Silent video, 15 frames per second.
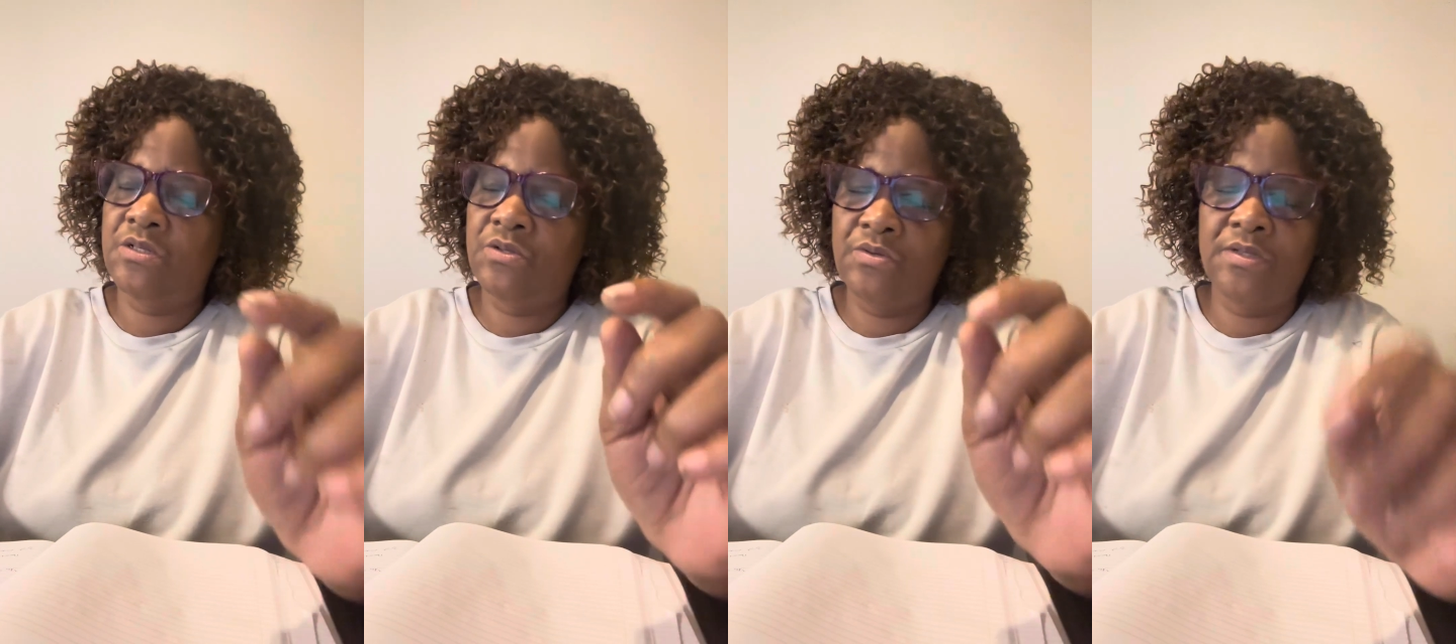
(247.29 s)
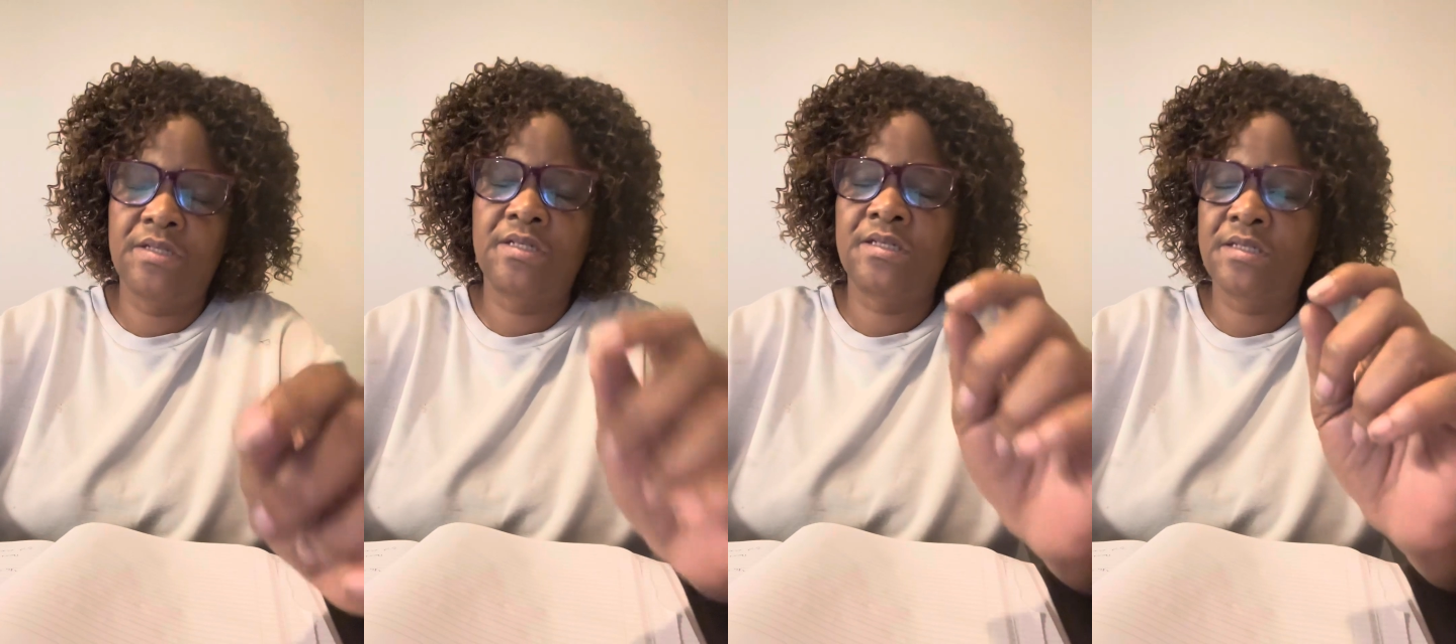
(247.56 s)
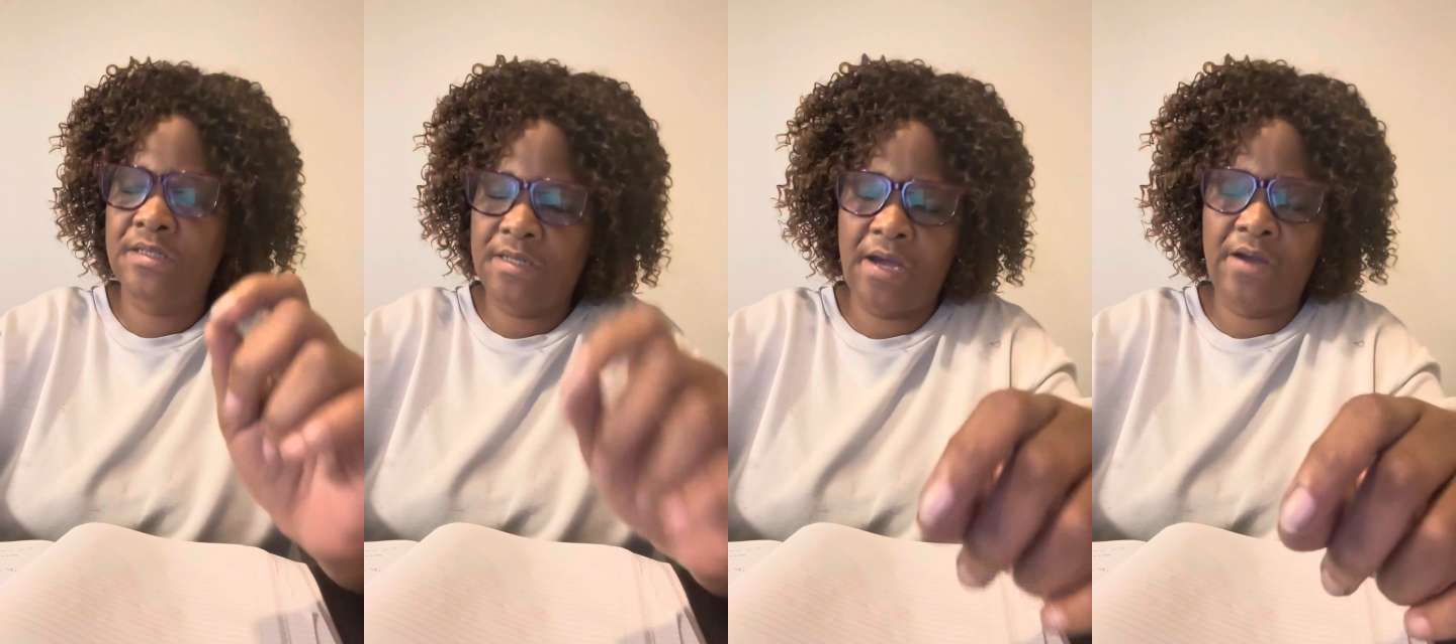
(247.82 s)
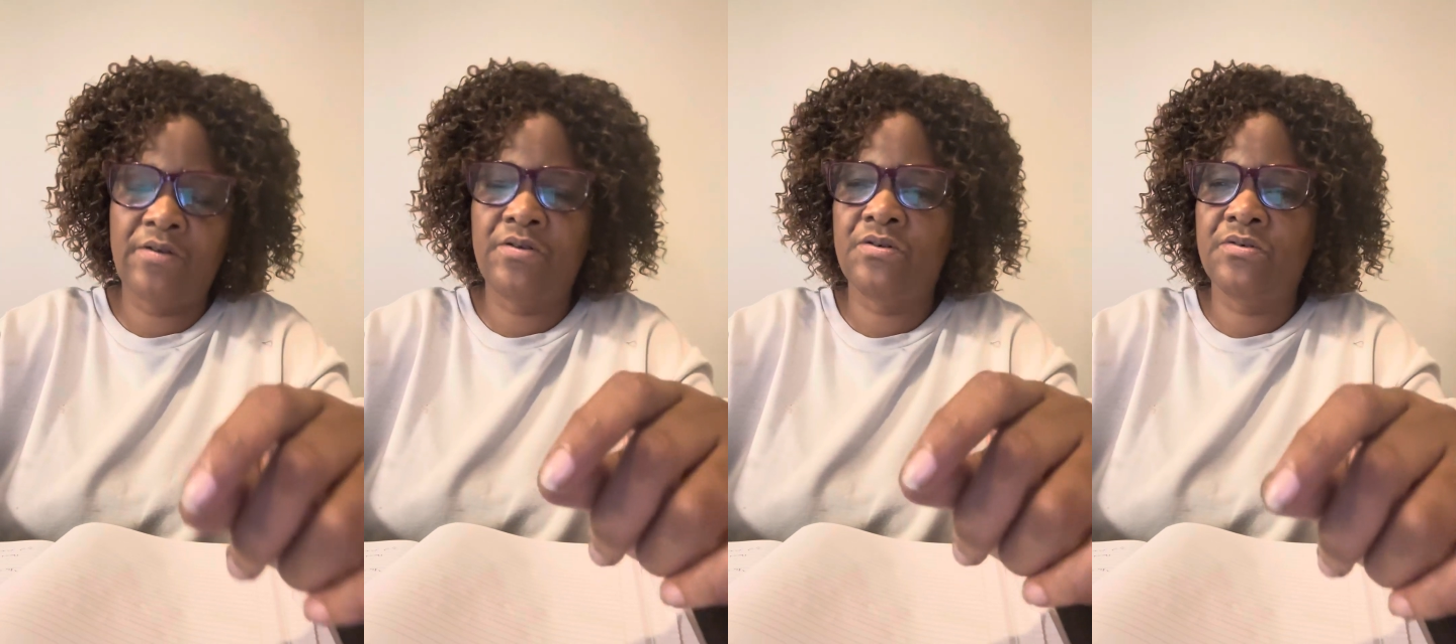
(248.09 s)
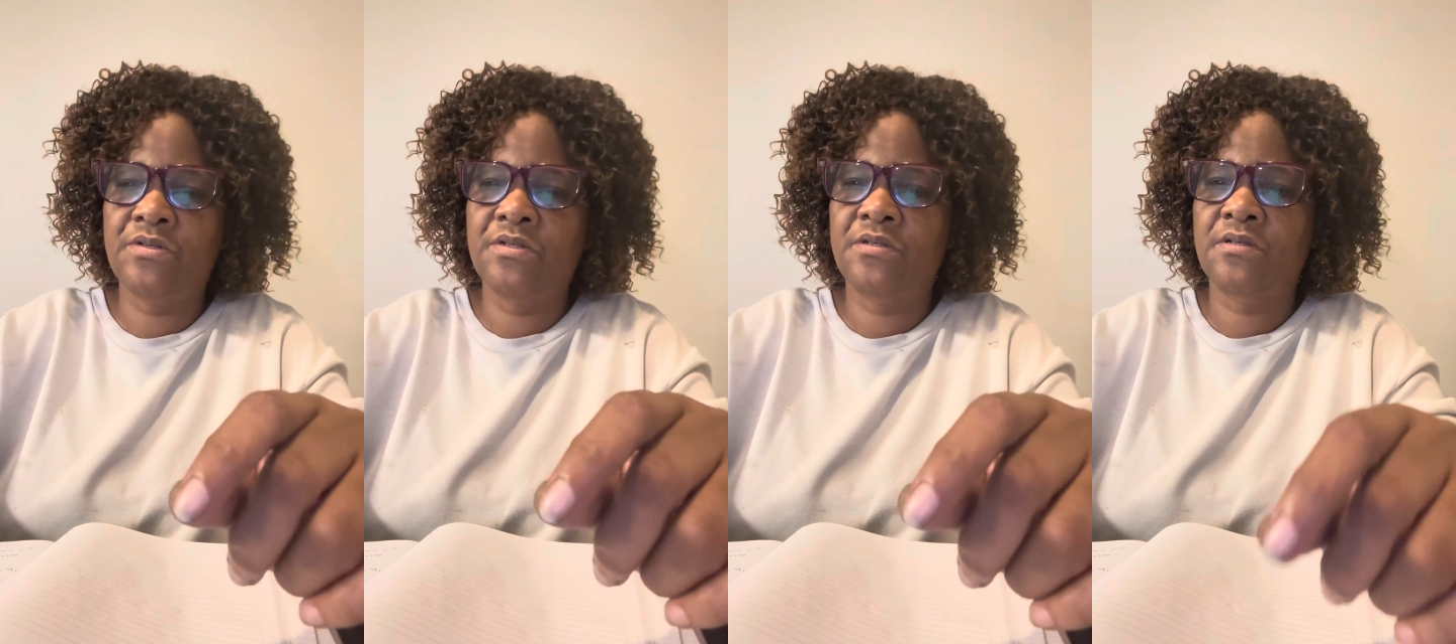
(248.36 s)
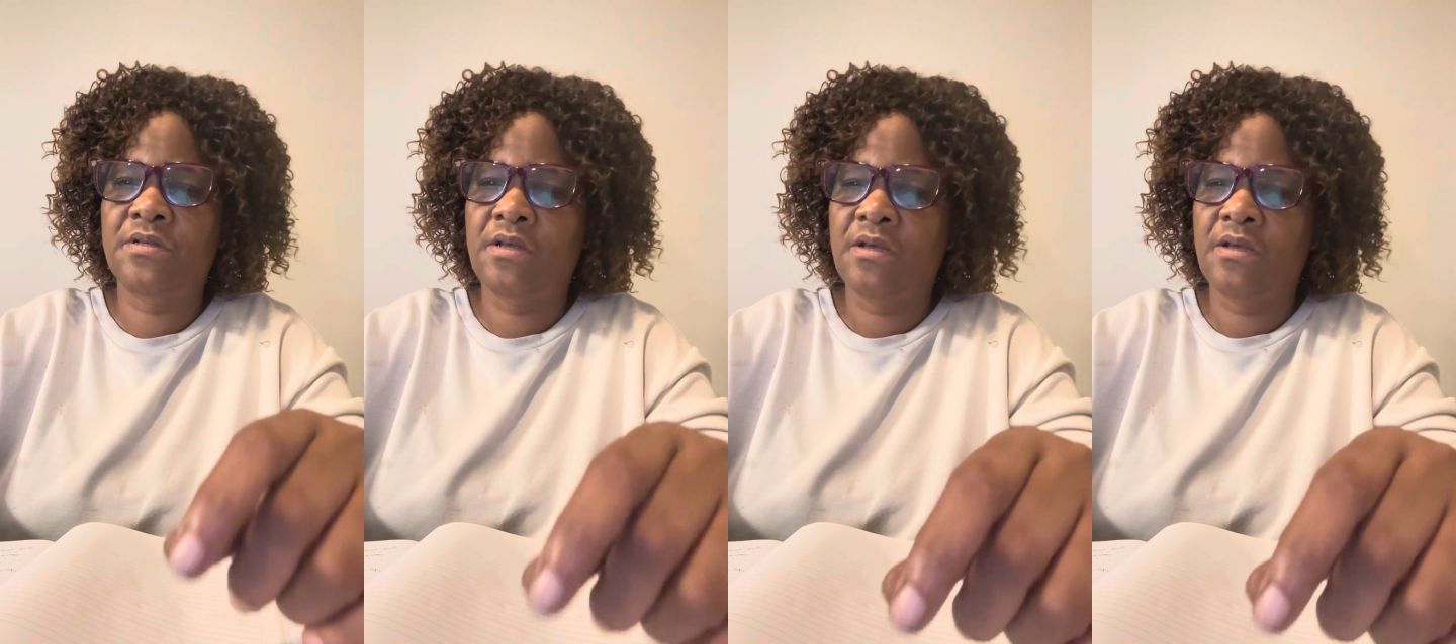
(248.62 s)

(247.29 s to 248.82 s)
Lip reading: using scenarios